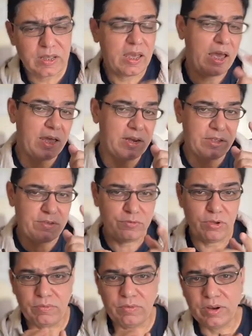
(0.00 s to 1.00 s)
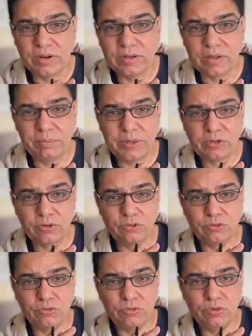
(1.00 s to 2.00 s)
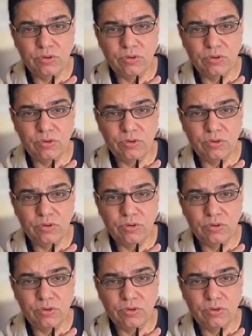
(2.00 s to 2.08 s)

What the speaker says: And if you have learned a bit or two